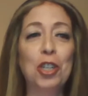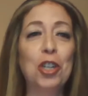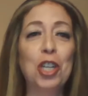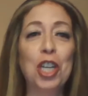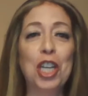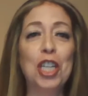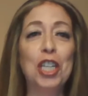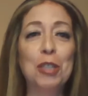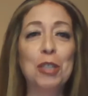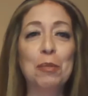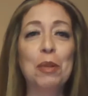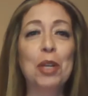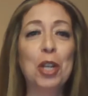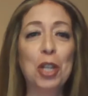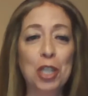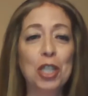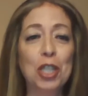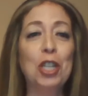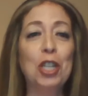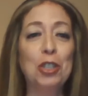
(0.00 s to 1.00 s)
kids,
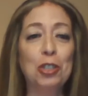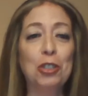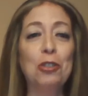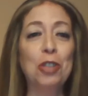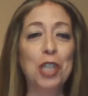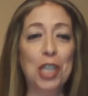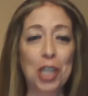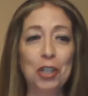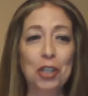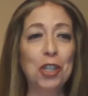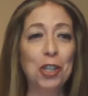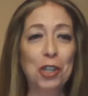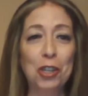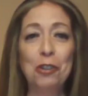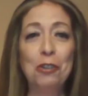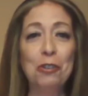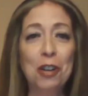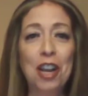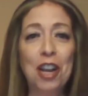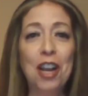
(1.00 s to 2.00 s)
because they do hear
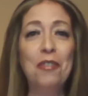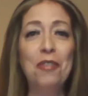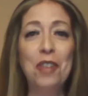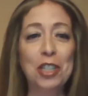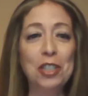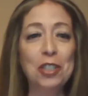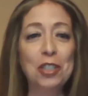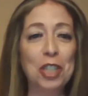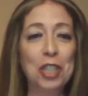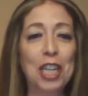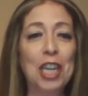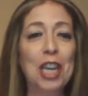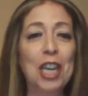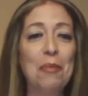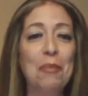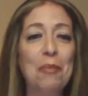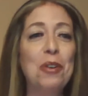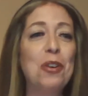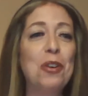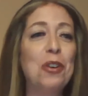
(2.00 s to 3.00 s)
you eventually
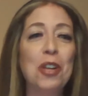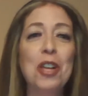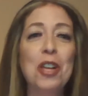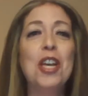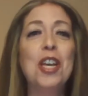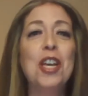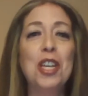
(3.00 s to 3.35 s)
and will,